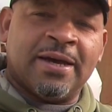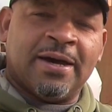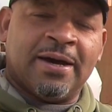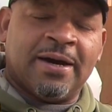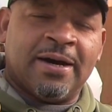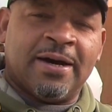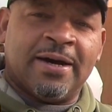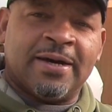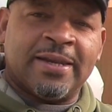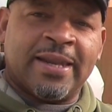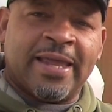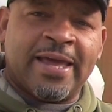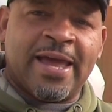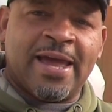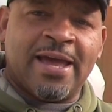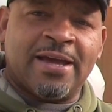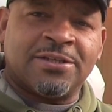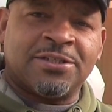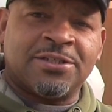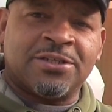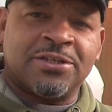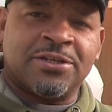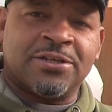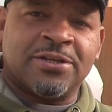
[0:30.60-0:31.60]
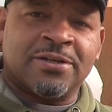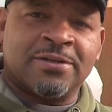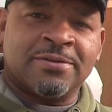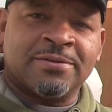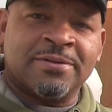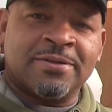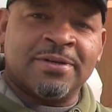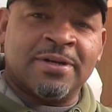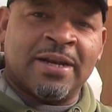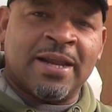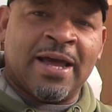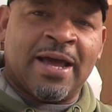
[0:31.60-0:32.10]
uh, last year
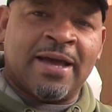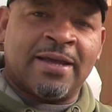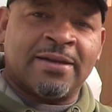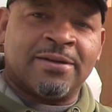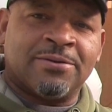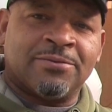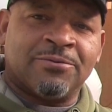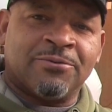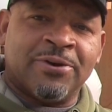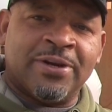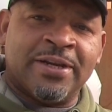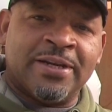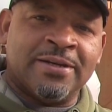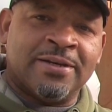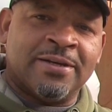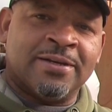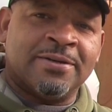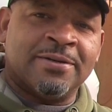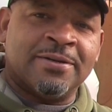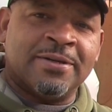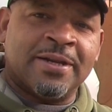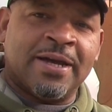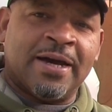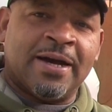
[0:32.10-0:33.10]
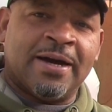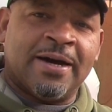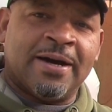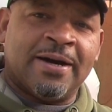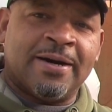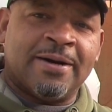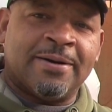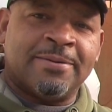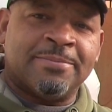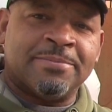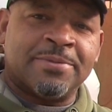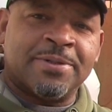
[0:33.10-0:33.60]
not reading
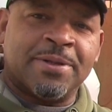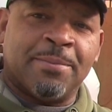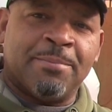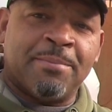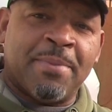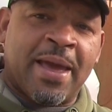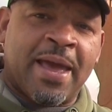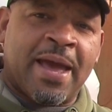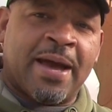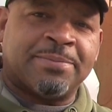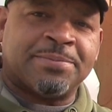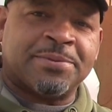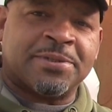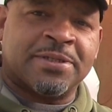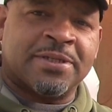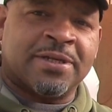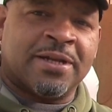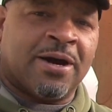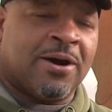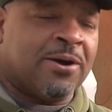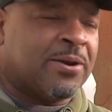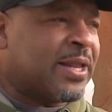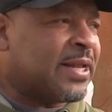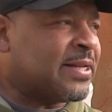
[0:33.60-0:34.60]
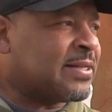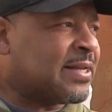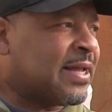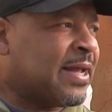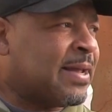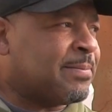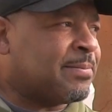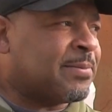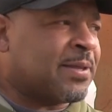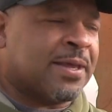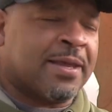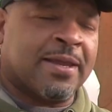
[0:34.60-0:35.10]
uh, the maps and all that
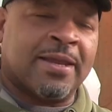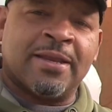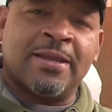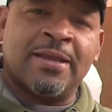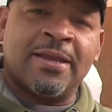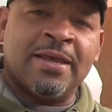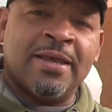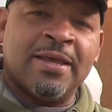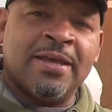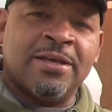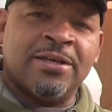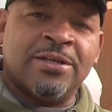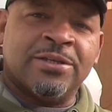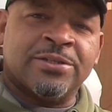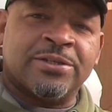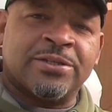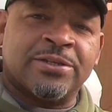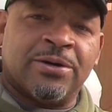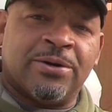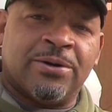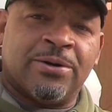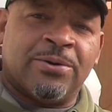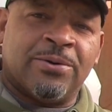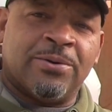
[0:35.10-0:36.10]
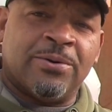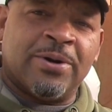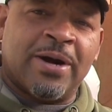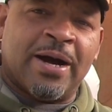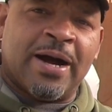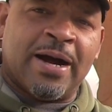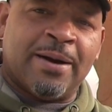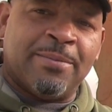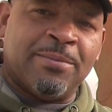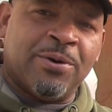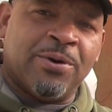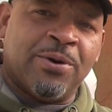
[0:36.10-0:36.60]
type thing so
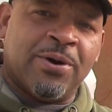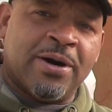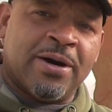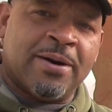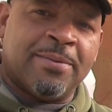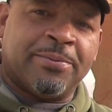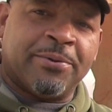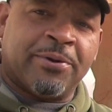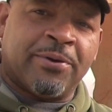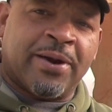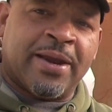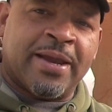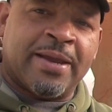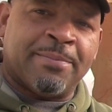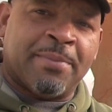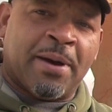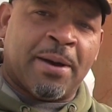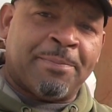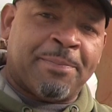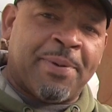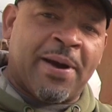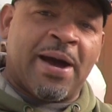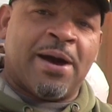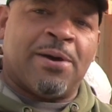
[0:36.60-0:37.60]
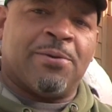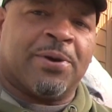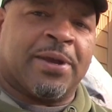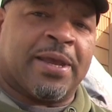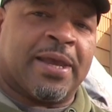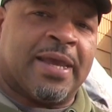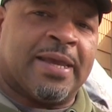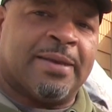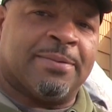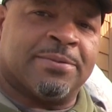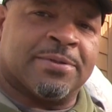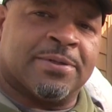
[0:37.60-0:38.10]
I'm gonna upgrade my power
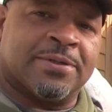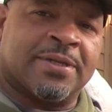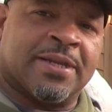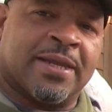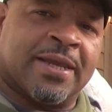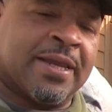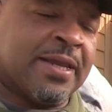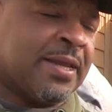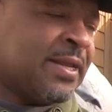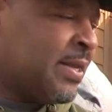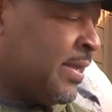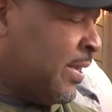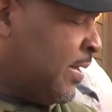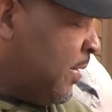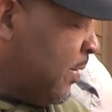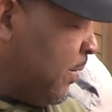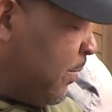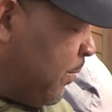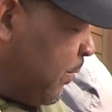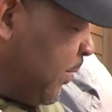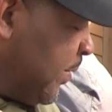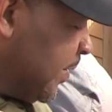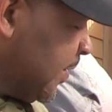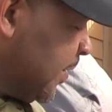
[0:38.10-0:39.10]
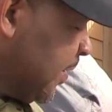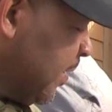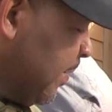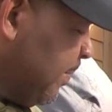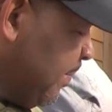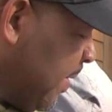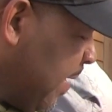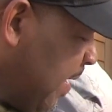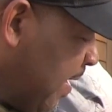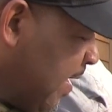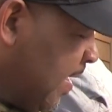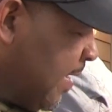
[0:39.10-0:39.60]
cable today with
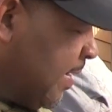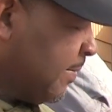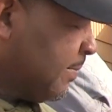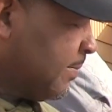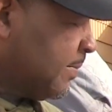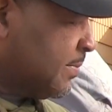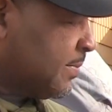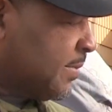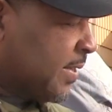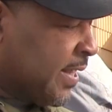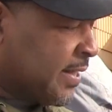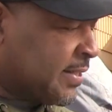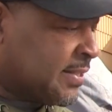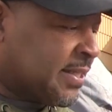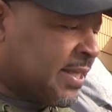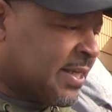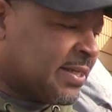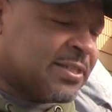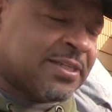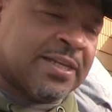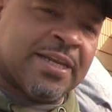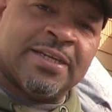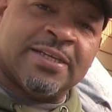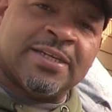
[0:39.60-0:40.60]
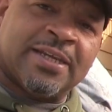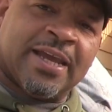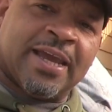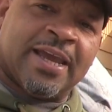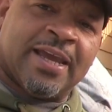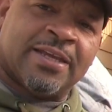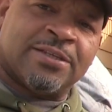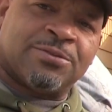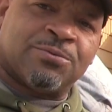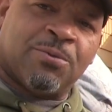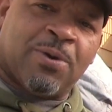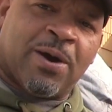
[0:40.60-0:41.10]
some uh, like I said 10
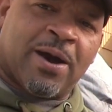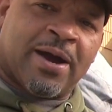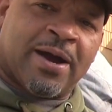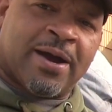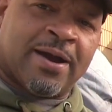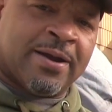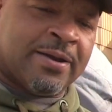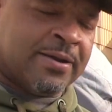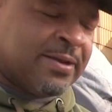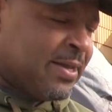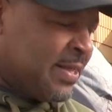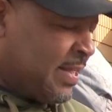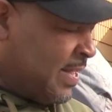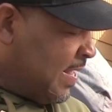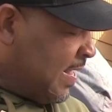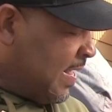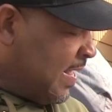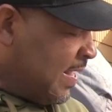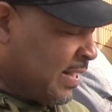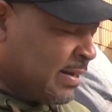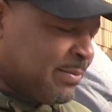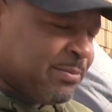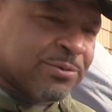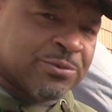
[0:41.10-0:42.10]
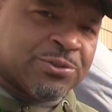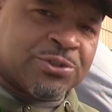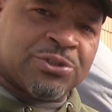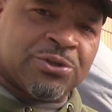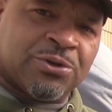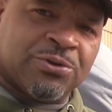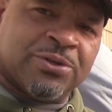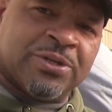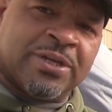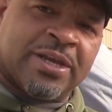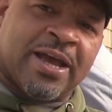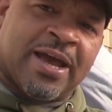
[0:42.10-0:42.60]
gauge wire and I'm gonna
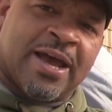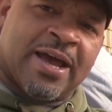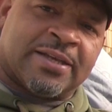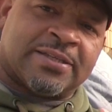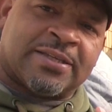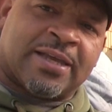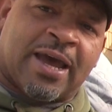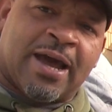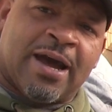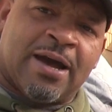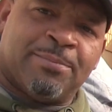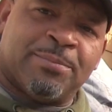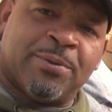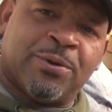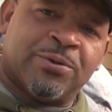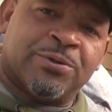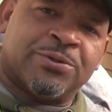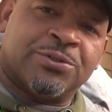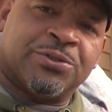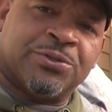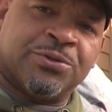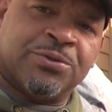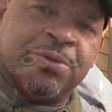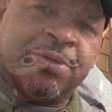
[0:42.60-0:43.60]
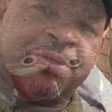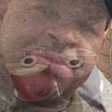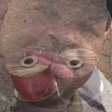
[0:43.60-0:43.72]
show you guys how I'm gonna do